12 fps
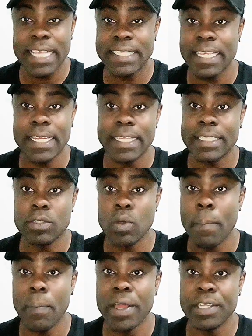escalated to
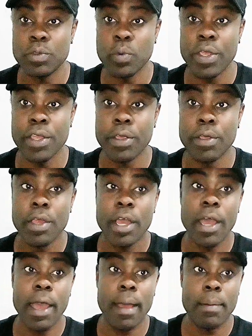a point where
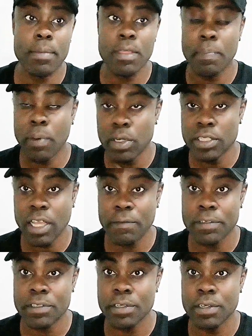the police
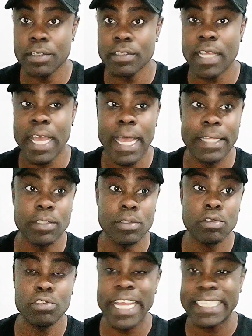officers had
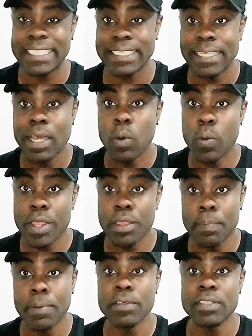to wrestle with
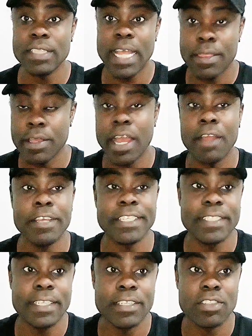the person that they're
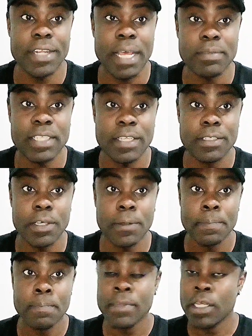arresting. Is what I'm saying to
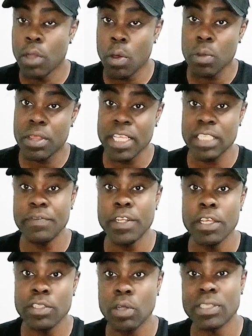you? Now, this
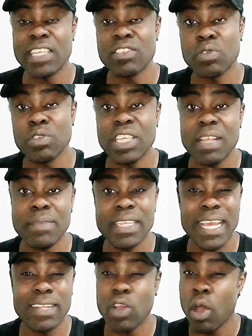video is out on social
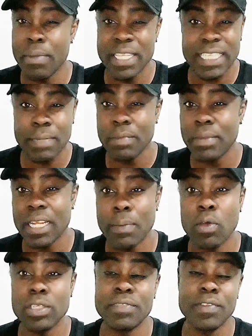media, and comments have been made
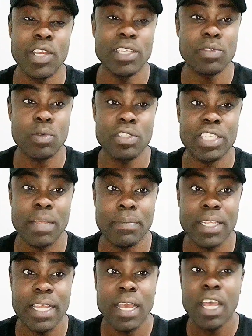about this video on social
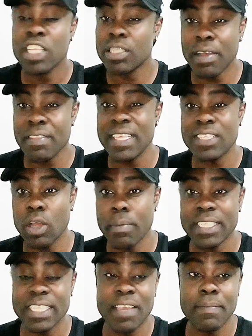media. Some of these
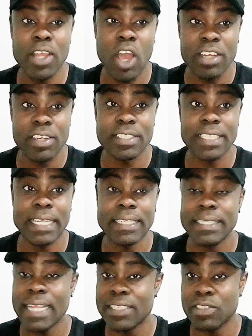comments gave me the
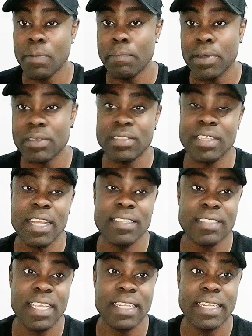understanding that some persons are
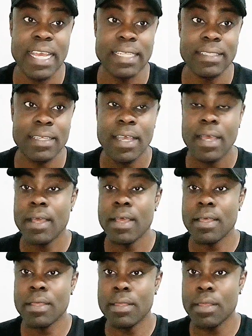saying that
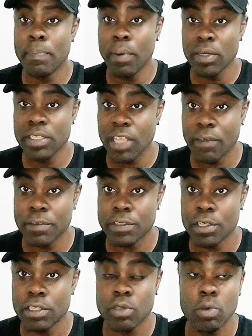the police
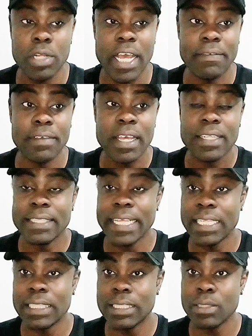officers could have
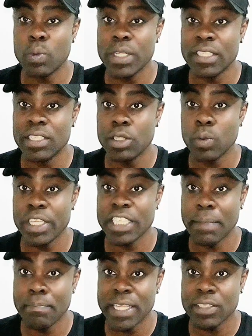dealt with the
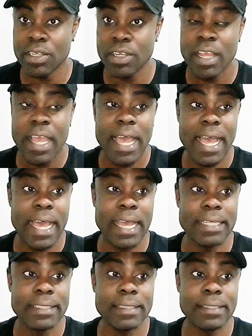situation better,
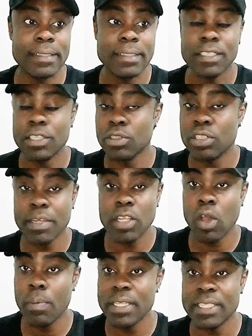and you know, some of the
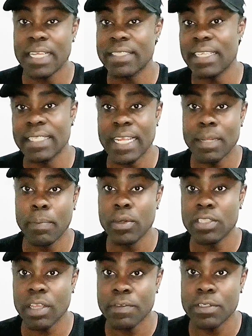comments are saying that the
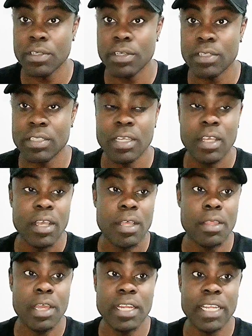police officers,
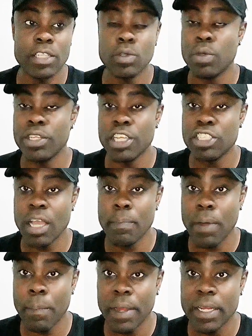they are not doing their
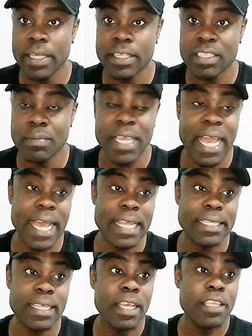job properly, isn't it?
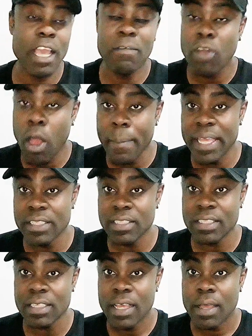And you have
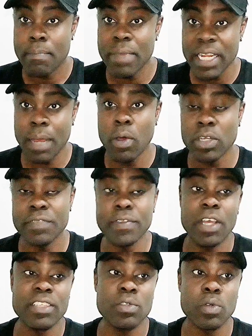comments made about this
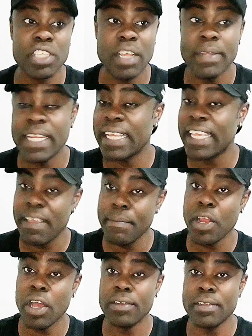video on social media gave
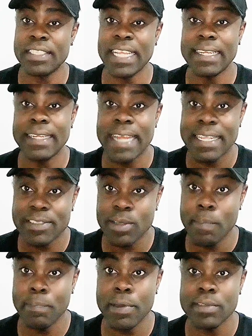me the understanding that
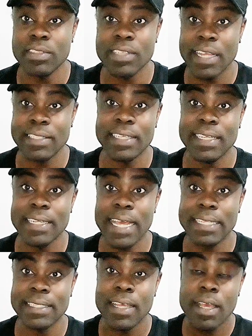some persons are saying
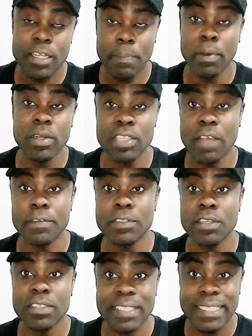that the police
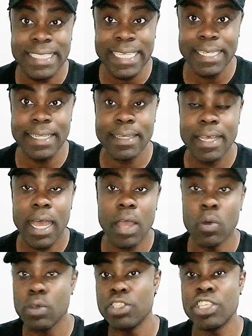officers did
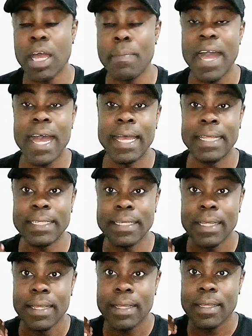a good job
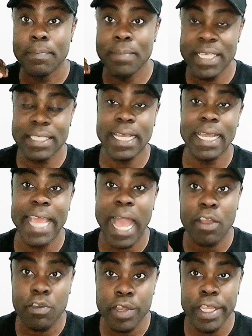and basically
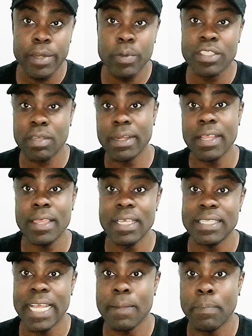agreed with some of the
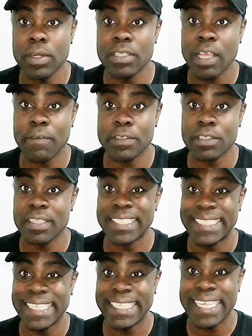things that the police officers
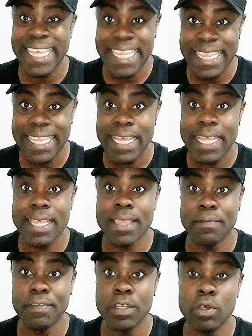did in
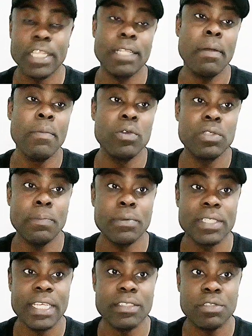the video that I'm about to
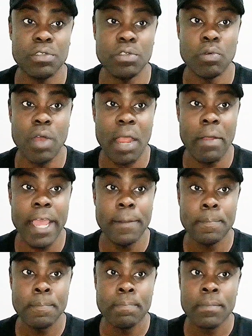present to you. All right,